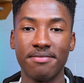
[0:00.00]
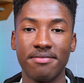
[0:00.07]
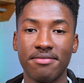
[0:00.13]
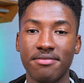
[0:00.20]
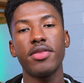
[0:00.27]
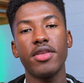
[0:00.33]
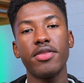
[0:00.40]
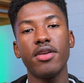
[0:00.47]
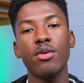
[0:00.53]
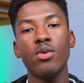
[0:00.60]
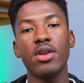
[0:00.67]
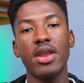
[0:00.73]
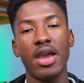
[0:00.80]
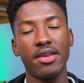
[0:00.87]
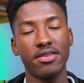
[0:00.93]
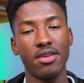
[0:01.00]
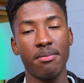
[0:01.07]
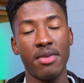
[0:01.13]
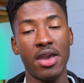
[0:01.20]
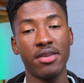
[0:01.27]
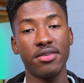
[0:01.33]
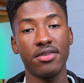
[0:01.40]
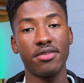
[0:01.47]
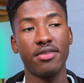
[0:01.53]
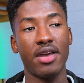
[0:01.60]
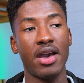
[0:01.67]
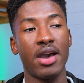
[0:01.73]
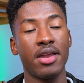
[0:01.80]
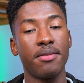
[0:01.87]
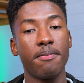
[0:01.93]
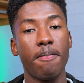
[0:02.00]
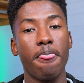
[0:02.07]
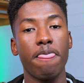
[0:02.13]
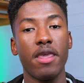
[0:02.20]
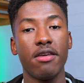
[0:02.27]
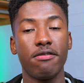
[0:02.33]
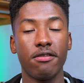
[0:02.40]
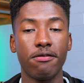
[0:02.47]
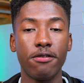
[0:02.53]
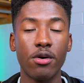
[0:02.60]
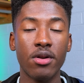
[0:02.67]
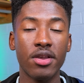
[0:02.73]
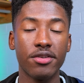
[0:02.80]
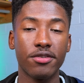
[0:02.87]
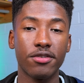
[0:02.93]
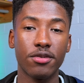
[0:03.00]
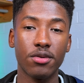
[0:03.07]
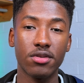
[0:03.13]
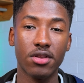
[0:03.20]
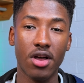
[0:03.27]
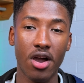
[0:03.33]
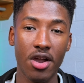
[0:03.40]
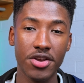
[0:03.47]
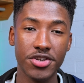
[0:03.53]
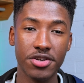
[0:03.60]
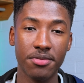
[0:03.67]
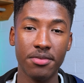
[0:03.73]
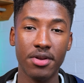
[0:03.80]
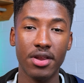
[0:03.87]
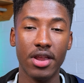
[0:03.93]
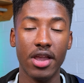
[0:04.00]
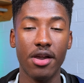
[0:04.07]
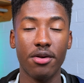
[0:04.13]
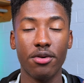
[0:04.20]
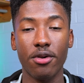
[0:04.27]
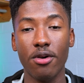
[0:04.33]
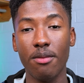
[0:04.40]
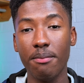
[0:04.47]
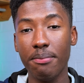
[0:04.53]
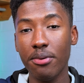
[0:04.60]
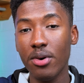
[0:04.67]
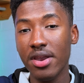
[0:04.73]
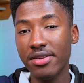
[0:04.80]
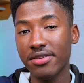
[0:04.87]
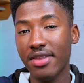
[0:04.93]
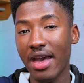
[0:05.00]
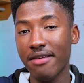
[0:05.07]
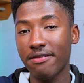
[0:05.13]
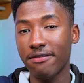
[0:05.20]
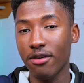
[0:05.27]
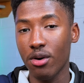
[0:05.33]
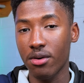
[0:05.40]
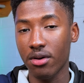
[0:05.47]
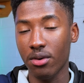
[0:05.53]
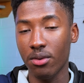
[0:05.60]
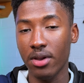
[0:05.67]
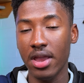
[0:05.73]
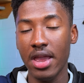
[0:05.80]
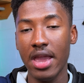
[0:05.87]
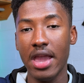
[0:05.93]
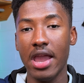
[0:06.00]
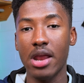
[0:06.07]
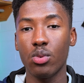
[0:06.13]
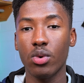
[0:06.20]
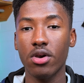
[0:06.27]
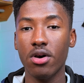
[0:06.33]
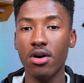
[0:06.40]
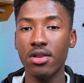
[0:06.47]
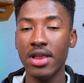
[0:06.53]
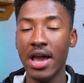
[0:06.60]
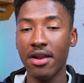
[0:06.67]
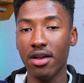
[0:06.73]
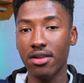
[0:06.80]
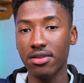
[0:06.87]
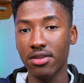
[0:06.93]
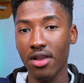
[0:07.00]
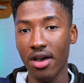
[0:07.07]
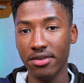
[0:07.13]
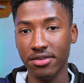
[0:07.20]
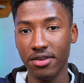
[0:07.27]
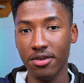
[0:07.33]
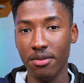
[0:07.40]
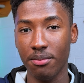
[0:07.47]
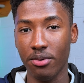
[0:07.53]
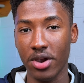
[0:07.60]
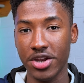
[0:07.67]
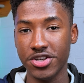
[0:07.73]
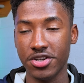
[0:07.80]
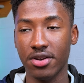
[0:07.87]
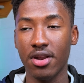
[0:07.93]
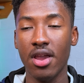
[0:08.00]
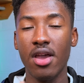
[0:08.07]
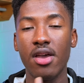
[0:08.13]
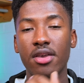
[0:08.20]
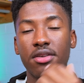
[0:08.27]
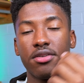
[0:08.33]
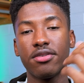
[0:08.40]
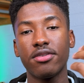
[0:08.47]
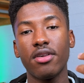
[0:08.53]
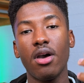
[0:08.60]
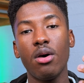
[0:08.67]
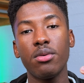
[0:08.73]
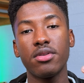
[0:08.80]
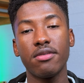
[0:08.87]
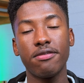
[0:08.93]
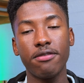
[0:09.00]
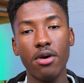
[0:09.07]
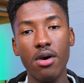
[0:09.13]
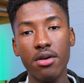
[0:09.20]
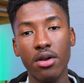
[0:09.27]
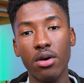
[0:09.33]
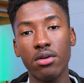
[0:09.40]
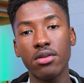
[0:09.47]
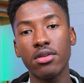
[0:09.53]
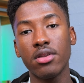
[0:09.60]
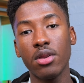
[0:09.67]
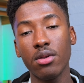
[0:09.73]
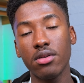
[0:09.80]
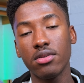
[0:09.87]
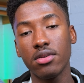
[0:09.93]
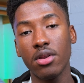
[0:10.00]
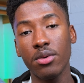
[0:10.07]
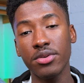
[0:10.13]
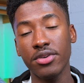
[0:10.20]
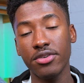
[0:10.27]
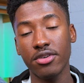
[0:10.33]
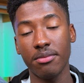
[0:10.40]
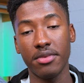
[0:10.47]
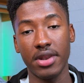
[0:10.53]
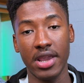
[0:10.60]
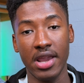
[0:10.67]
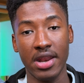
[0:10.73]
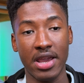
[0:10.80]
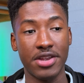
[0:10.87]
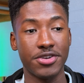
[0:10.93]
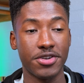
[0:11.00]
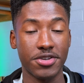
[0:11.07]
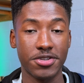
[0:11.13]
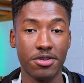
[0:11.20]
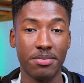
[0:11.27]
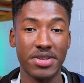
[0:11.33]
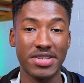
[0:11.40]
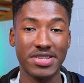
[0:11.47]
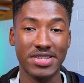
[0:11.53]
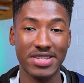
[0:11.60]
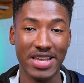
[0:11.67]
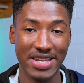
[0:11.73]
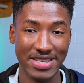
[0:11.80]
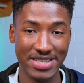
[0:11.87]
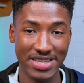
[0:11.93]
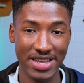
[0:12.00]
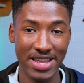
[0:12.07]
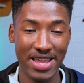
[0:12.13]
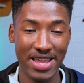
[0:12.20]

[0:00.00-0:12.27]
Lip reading: But the thing with SMS is that if a photo is too large, it'll compress that photo, and we call that a lossy compression. So the photo loses some data just to be sent.